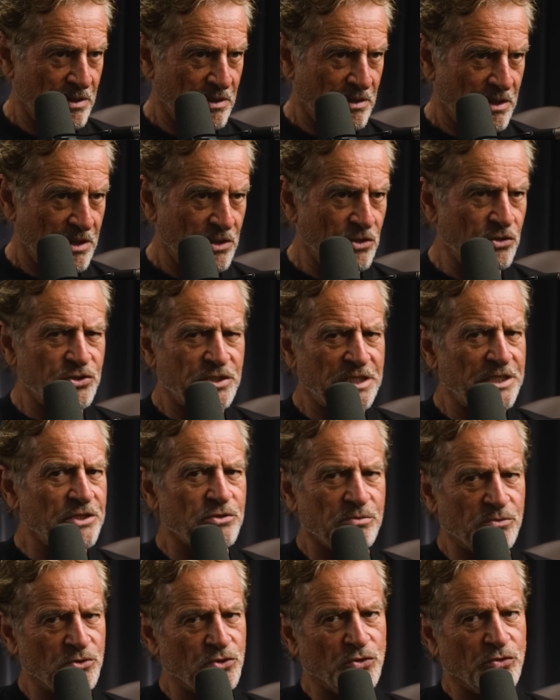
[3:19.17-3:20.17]
And I used to hear
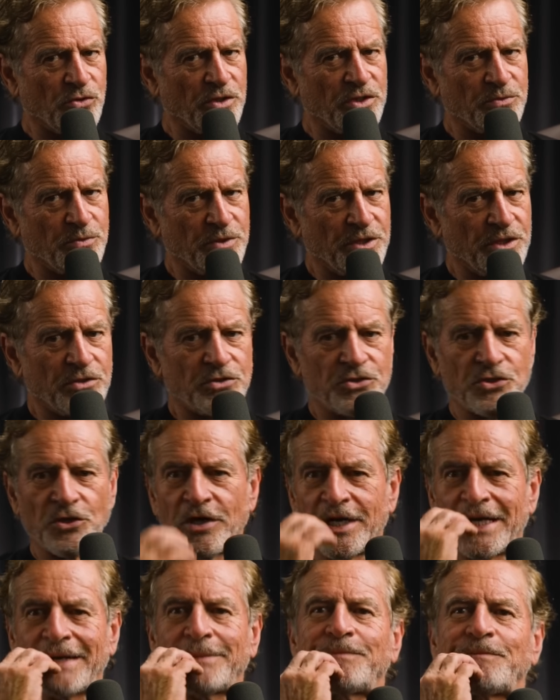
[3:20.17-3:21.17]
some stories where you'd
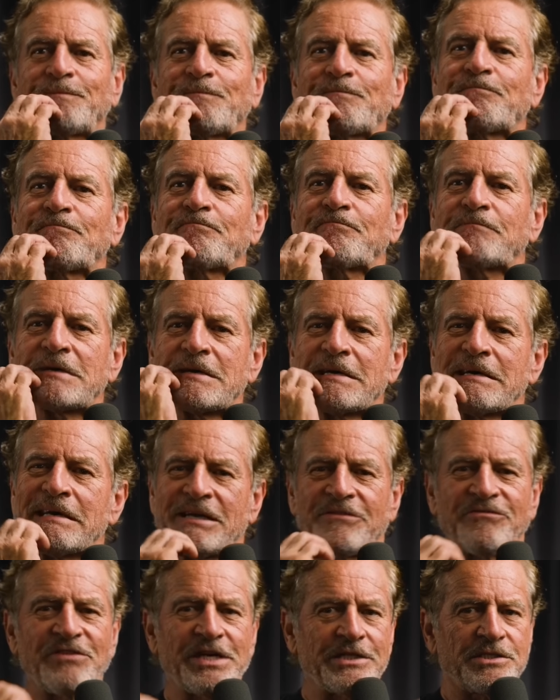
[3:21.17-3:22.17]
turn up
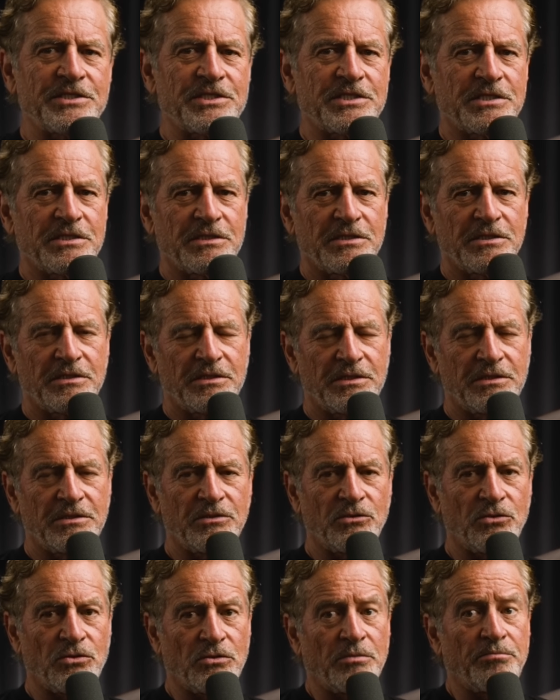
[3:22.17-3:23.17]
at events
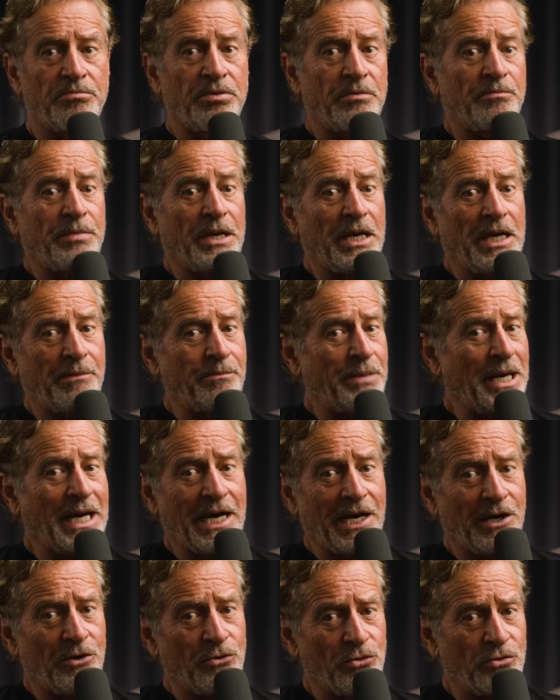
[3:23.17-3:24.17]
or a
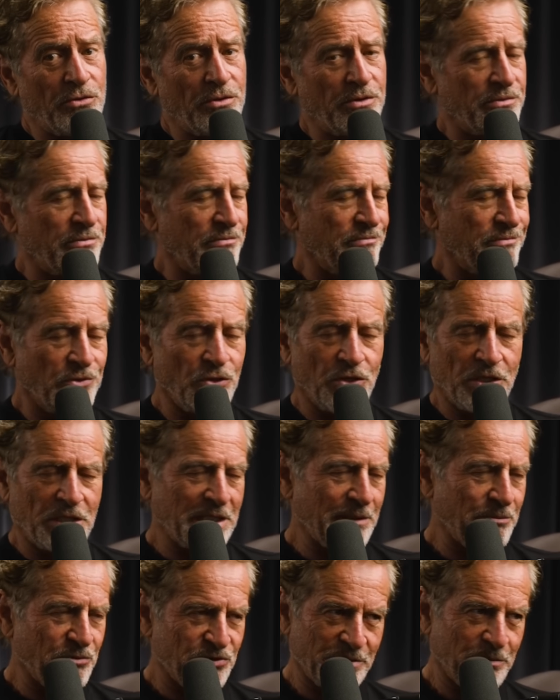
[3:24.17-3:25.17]
bar or a
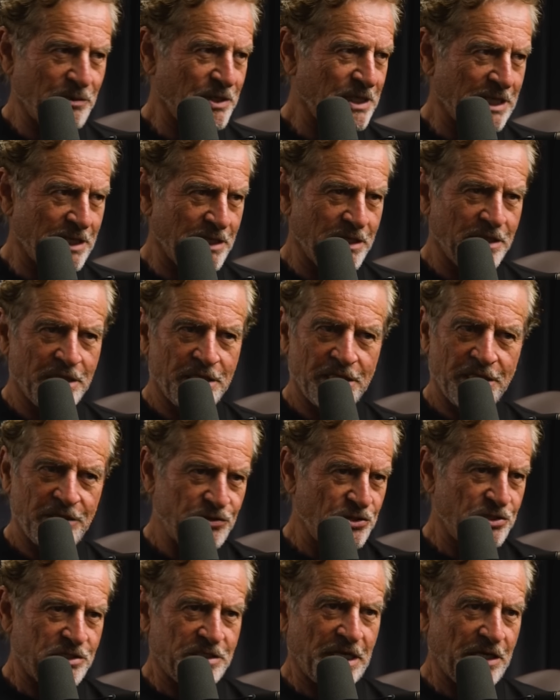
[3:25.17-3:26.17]
nightclub or something like that
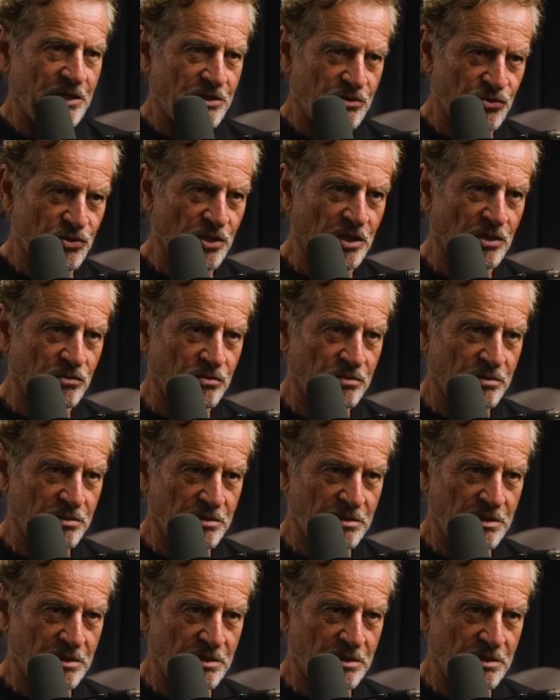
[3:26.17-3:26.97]
and just take control.